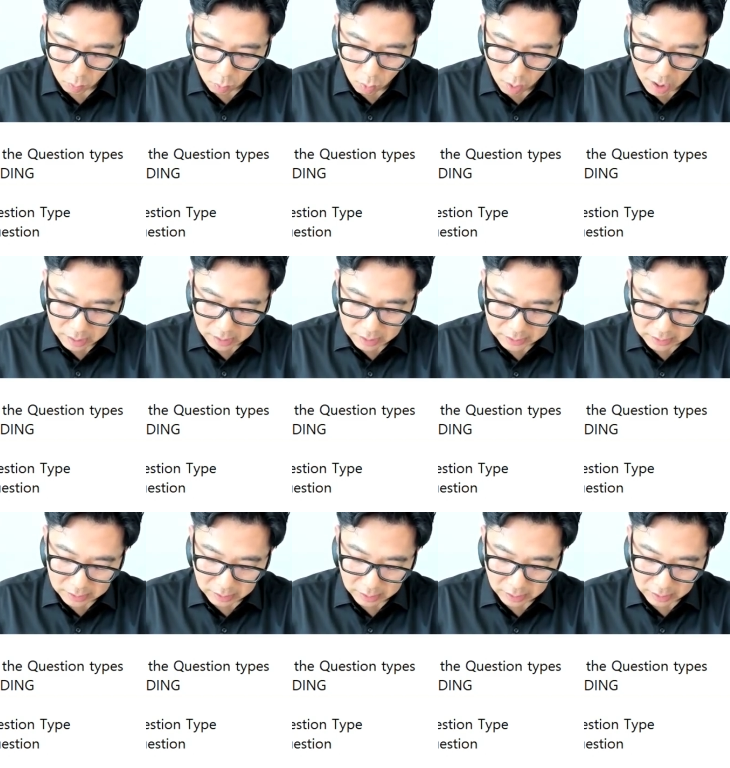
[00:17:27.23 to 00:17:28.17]

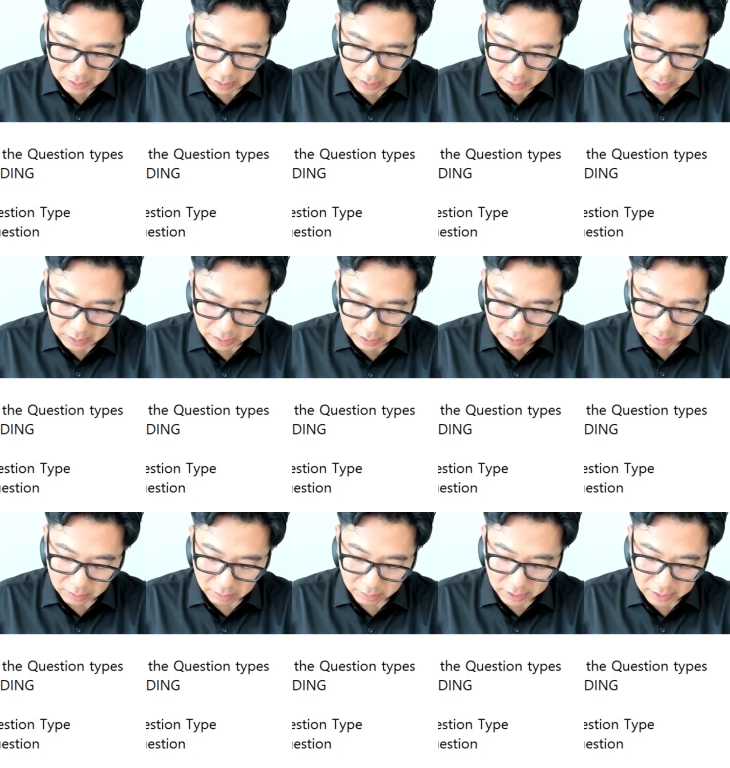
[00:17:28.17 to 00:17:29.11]
quality
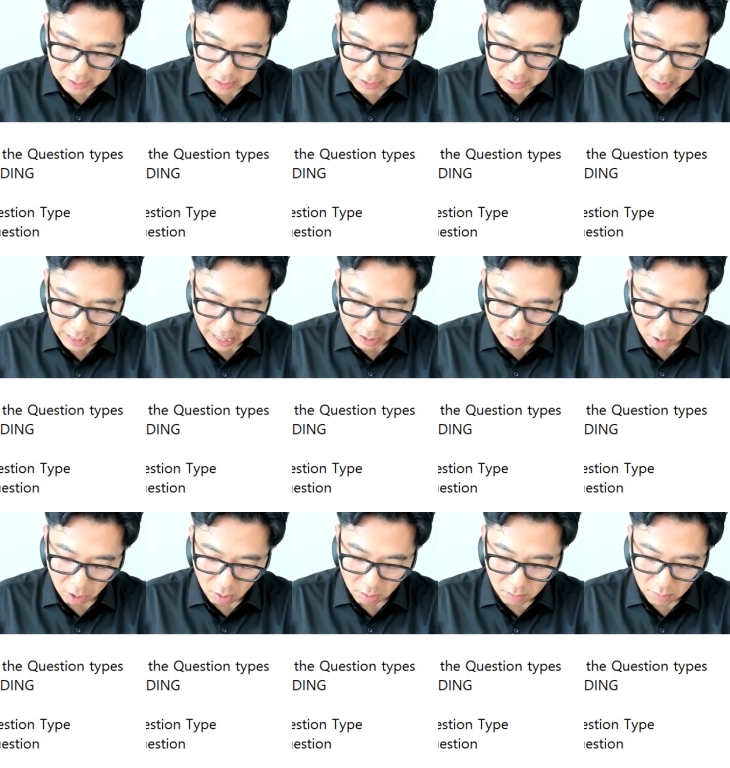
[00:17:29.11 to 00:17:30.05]
increase at
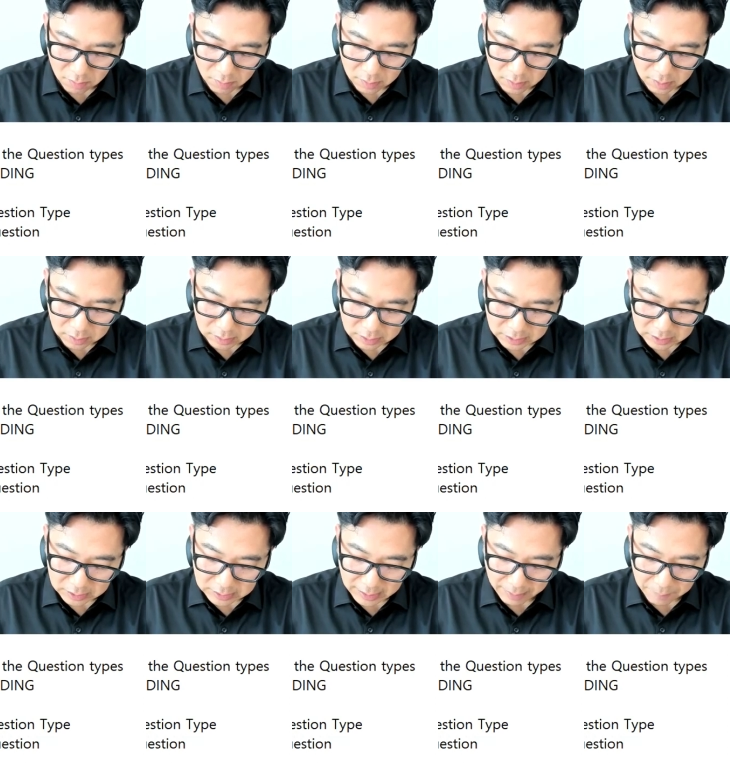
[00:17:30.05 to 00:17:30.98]
all. This
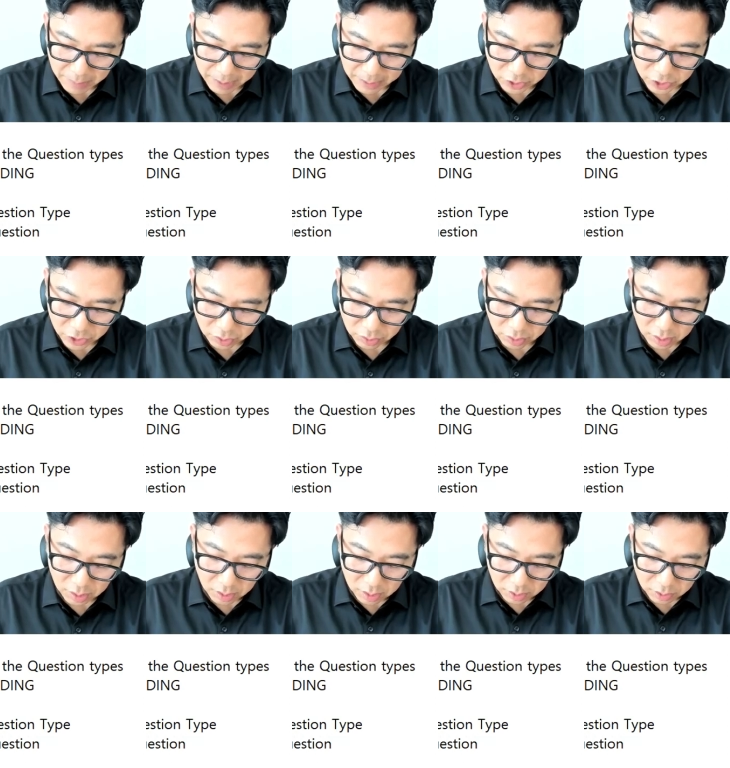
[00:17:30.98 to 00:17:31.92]
is not mentioned.
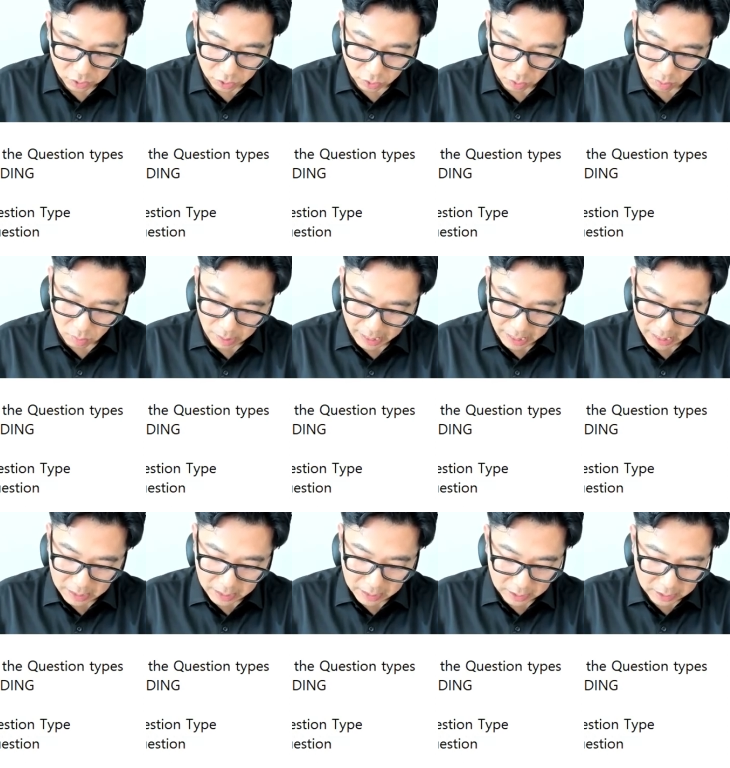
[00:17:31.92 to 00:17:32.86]
So
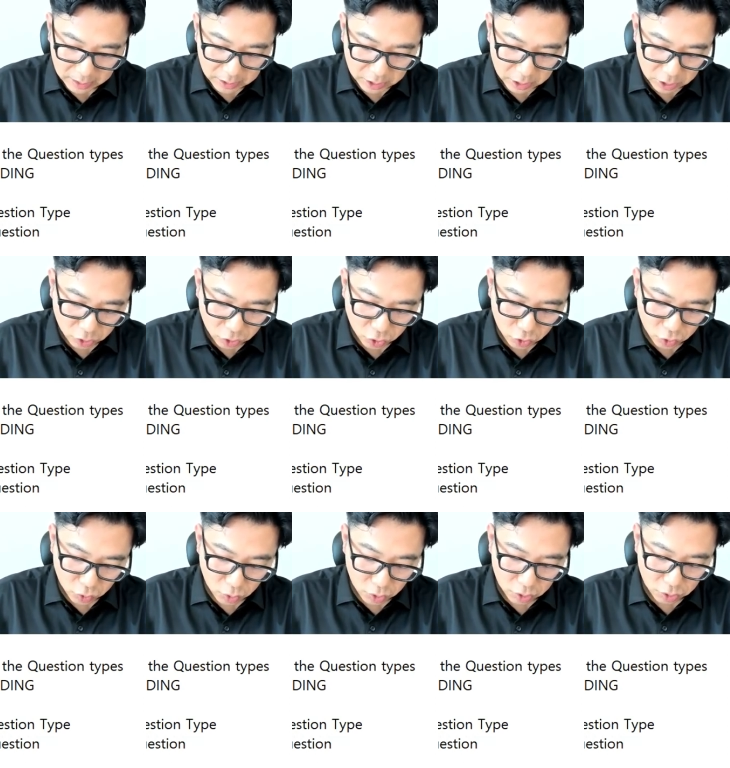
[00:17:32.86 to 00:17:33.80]
A is
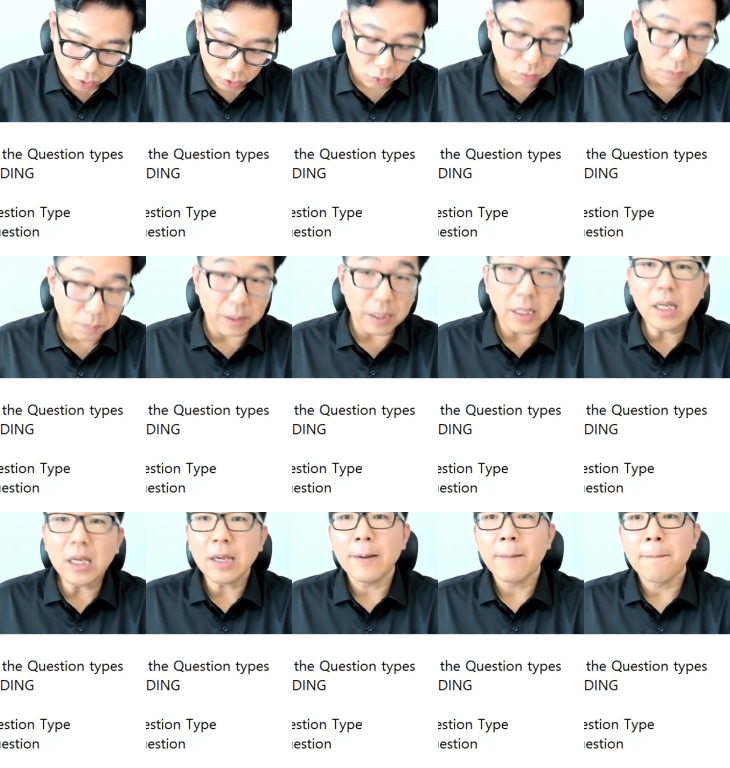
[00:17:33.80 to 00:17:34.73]
sure to
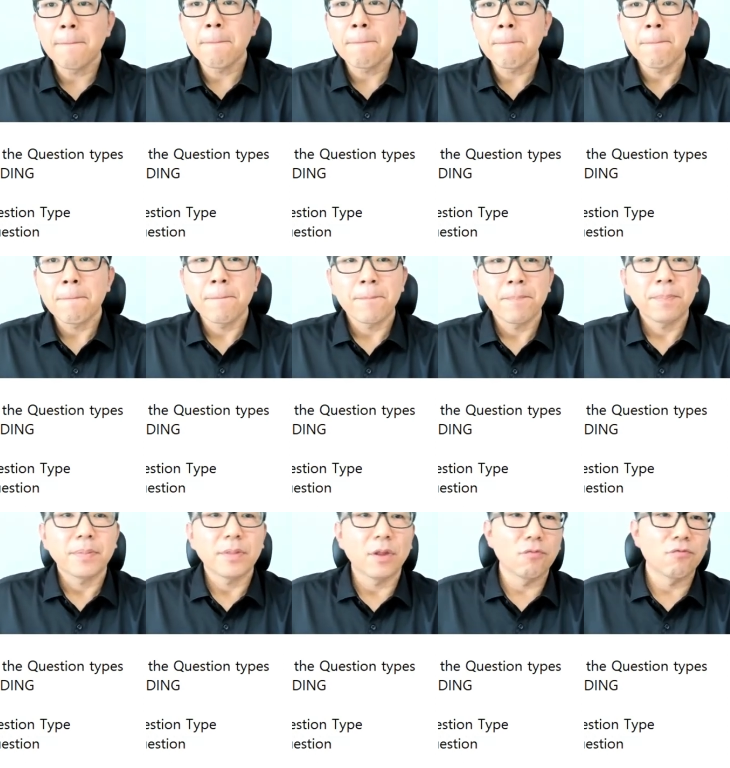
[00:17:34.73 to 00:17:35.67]
be
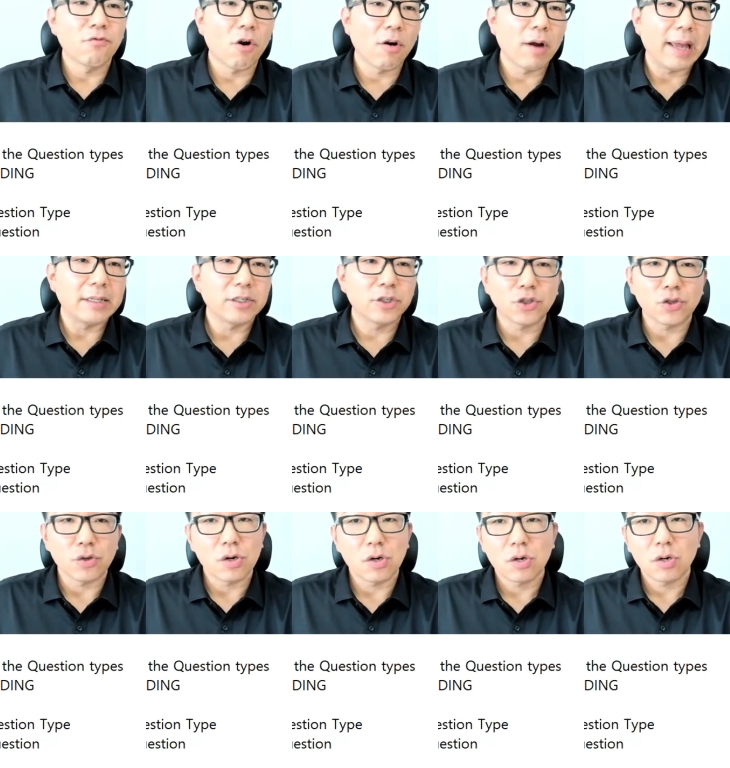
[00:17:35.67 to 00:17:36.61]
the wrong
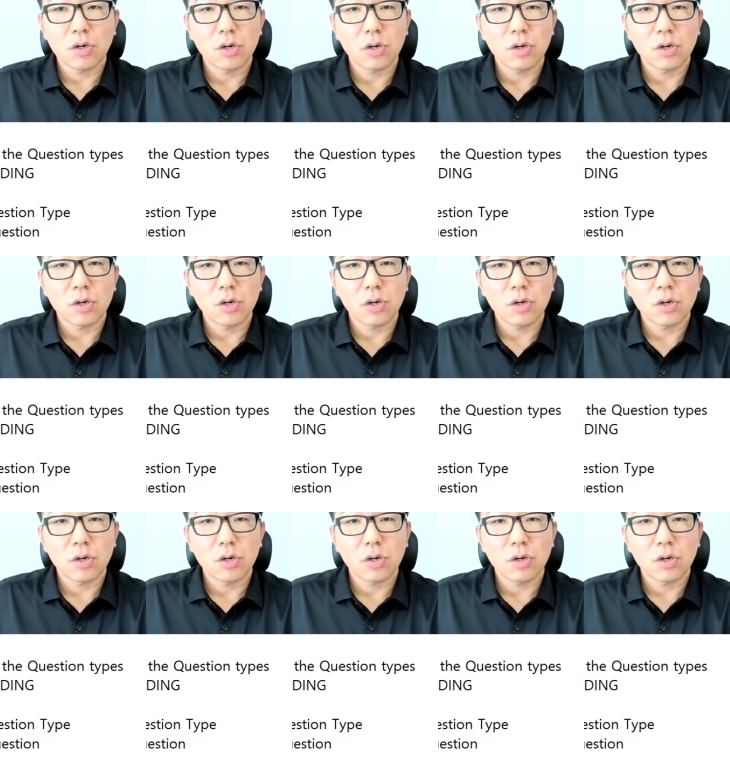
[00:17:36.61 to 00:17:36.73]
answer.